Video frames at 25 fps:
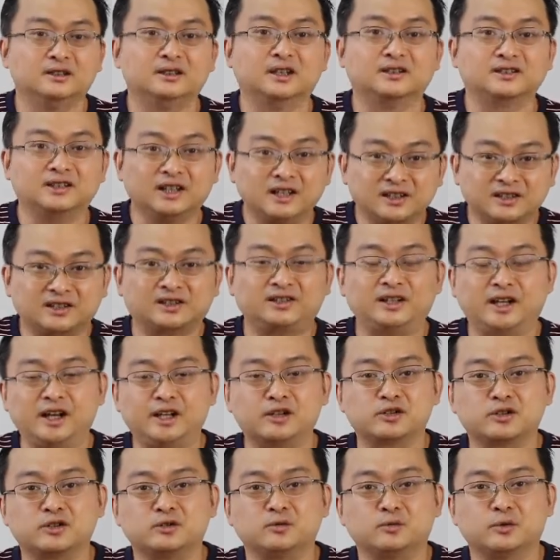The third
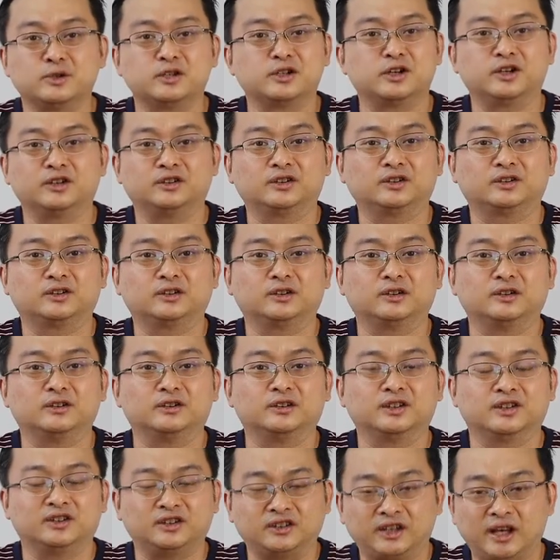stage, which is
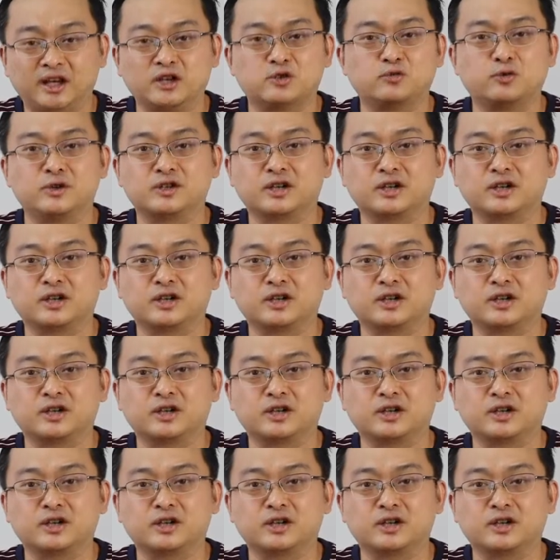the stage